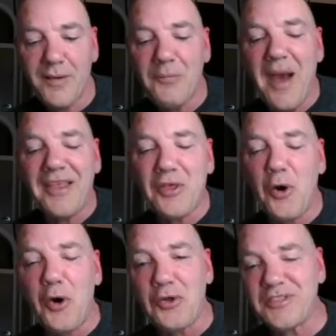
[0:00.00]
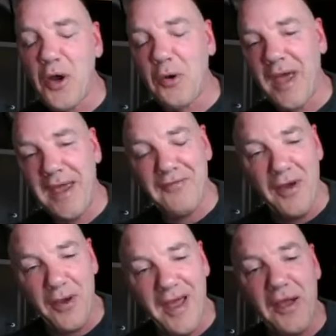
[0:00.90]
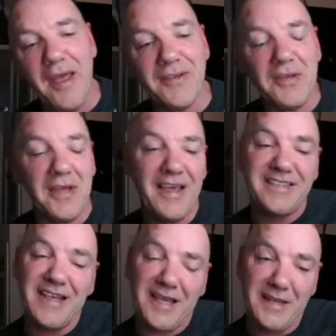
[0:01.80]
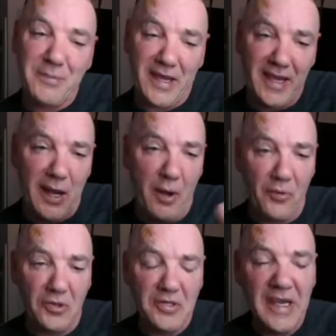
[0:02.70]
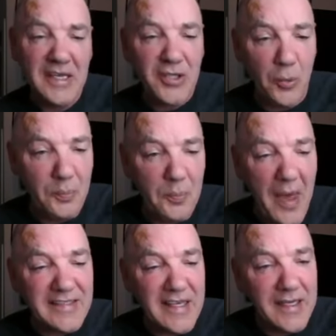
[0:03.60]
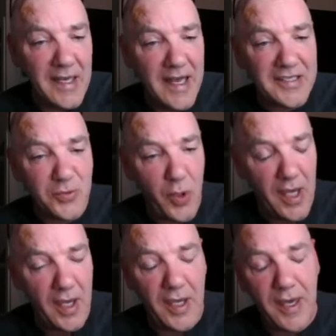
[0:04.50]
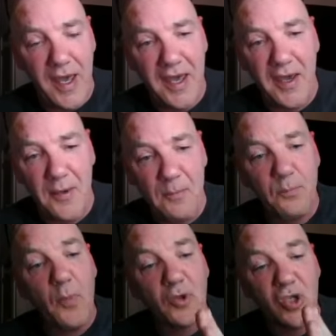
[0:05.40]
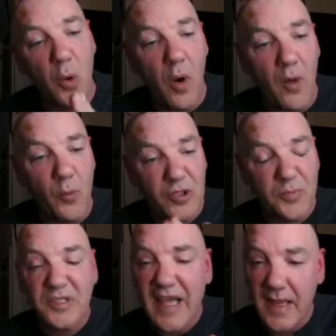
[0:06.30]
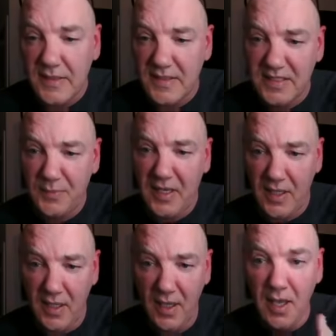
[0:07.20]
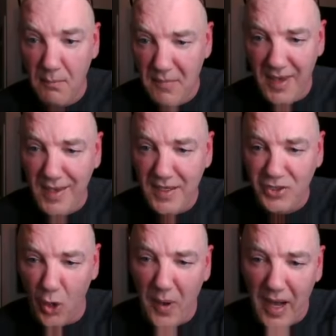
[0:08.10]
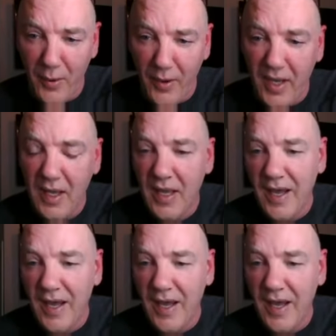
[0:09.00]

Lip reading: My thoughts, okay, he's taking the mickey now, everyone. So basically, last week, someone was pretending to be me, Joe Power,